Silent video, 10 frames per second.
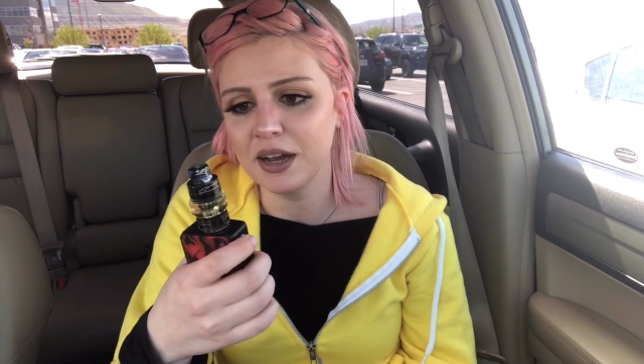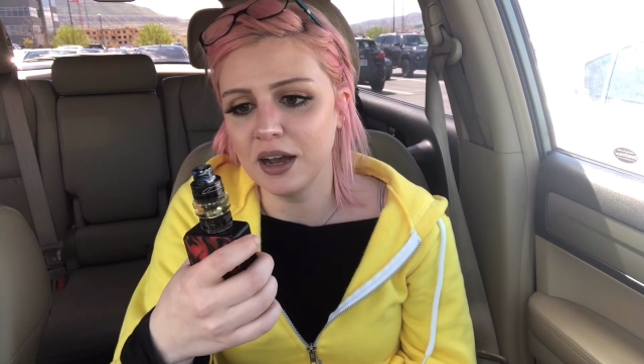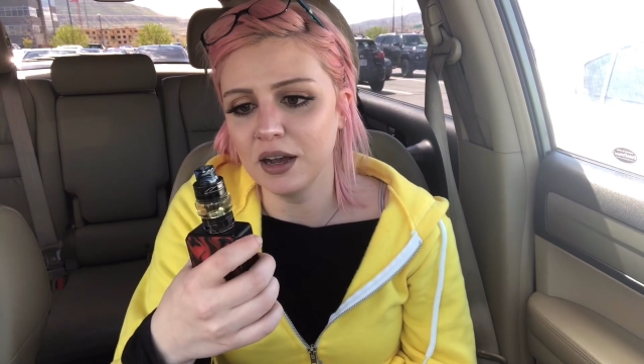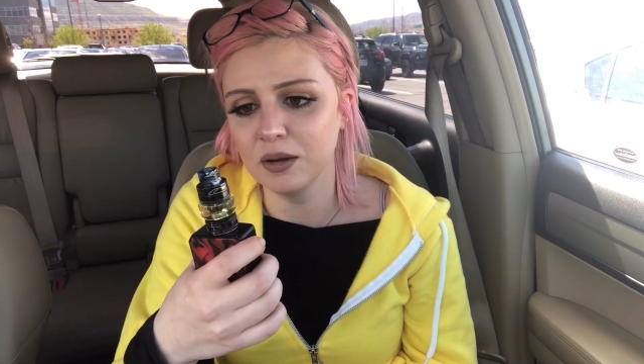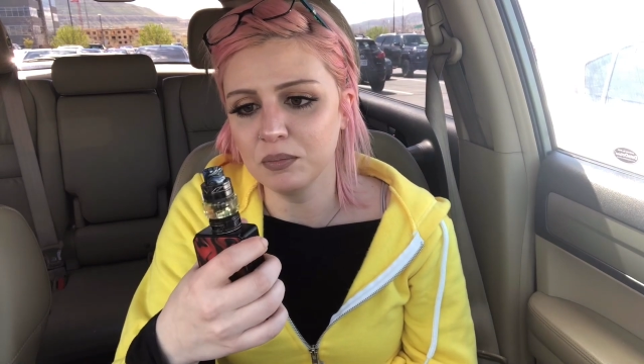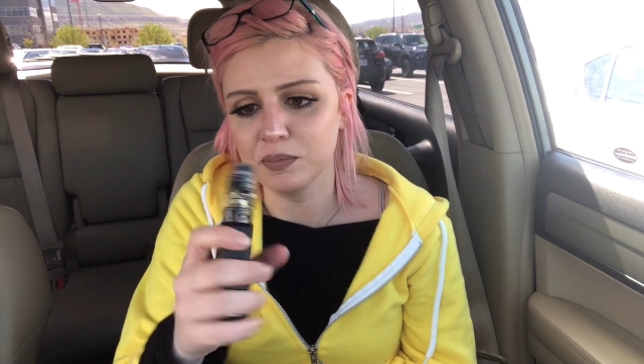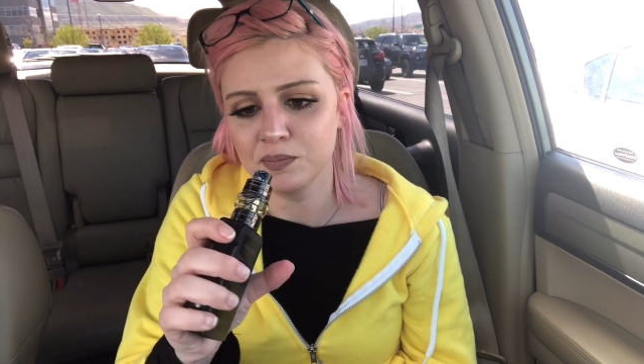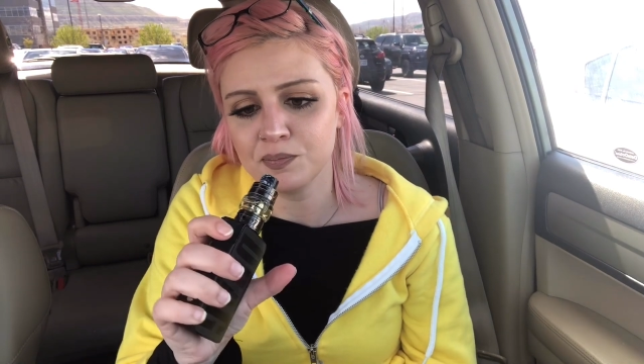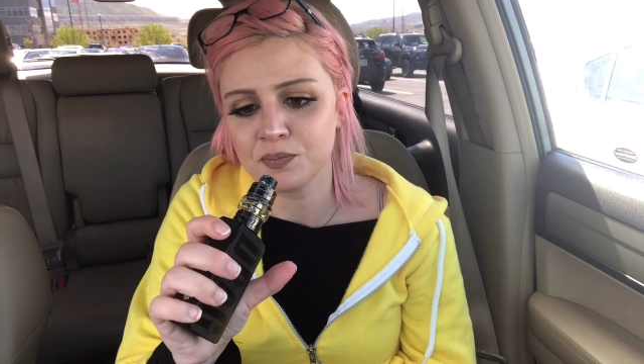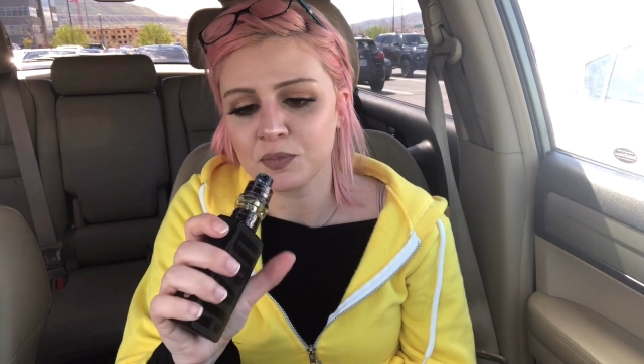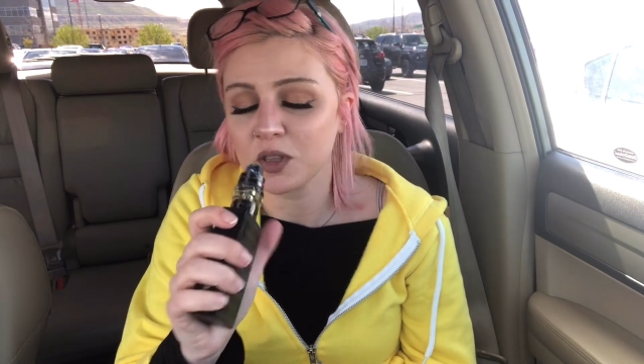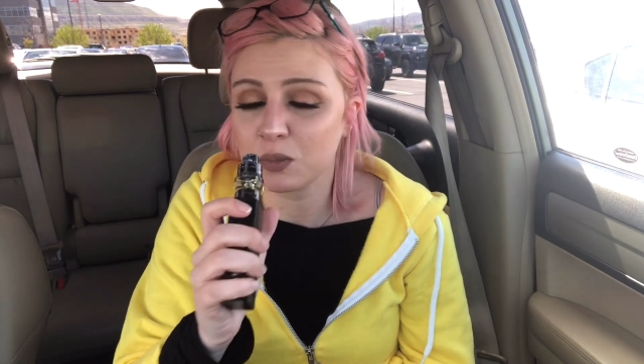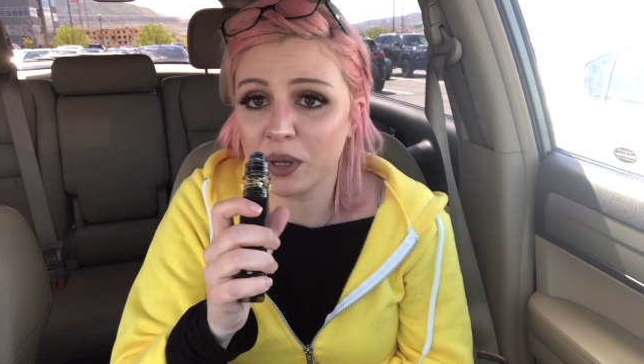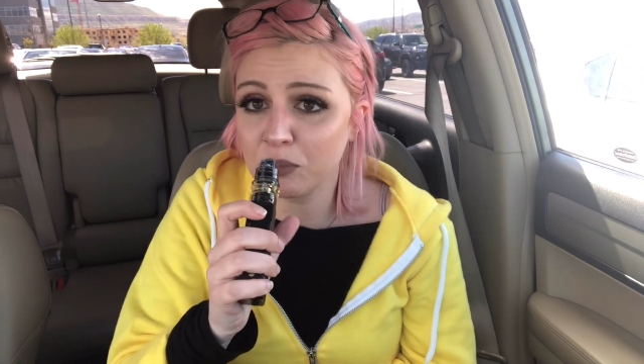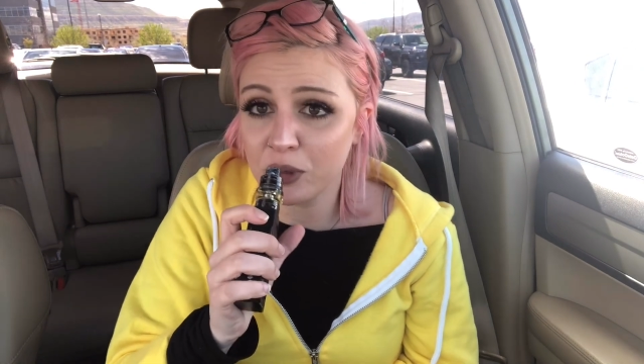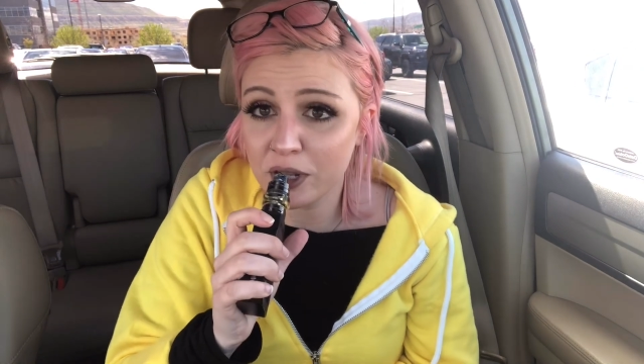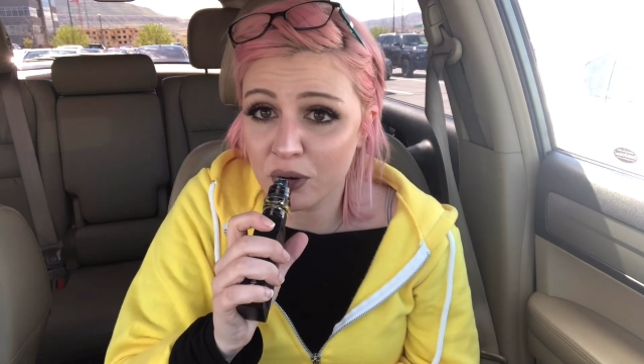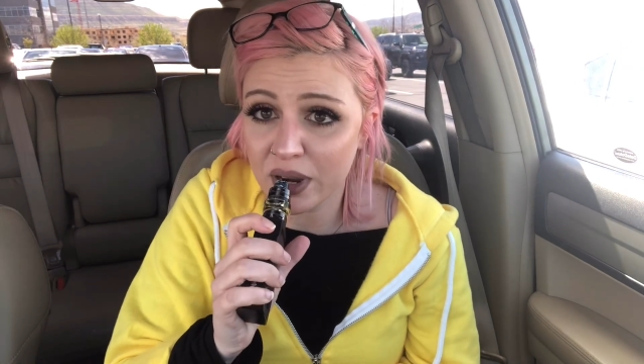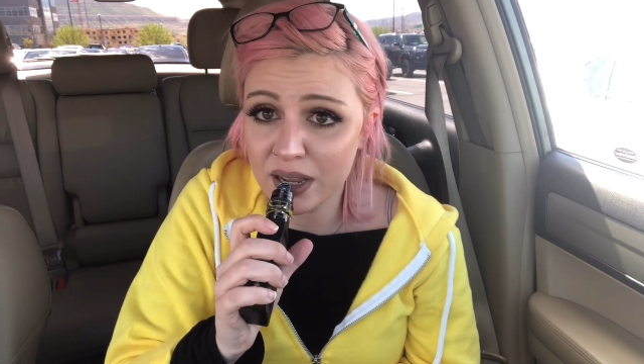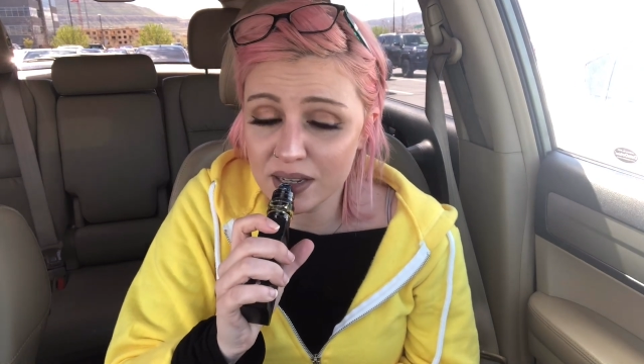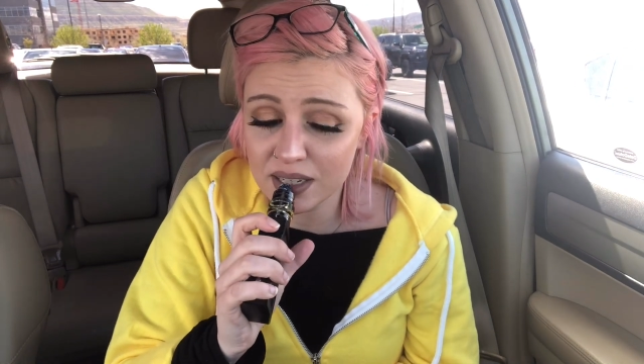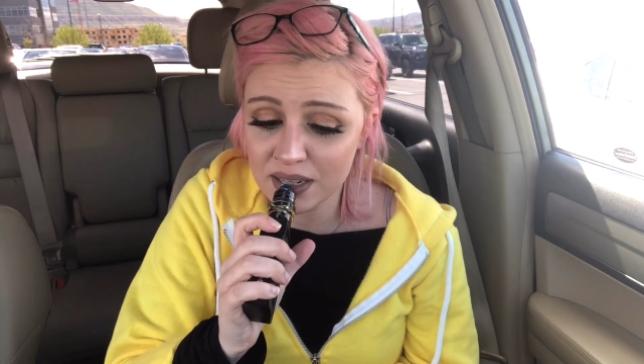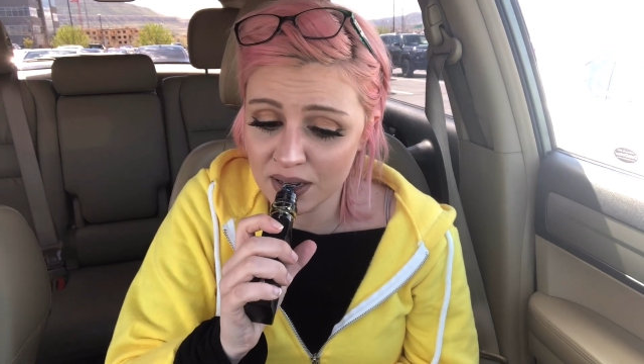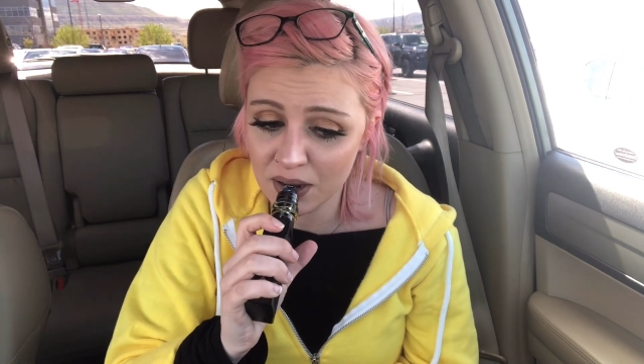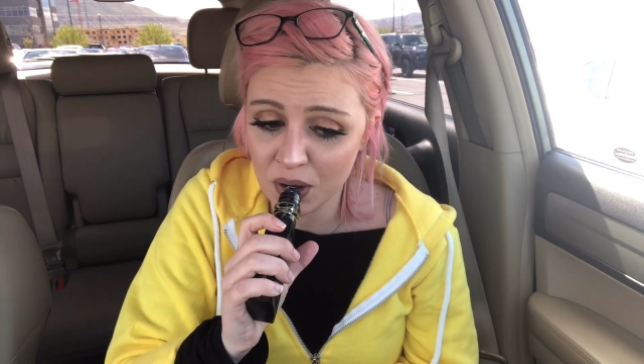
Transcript: It's been pretty great.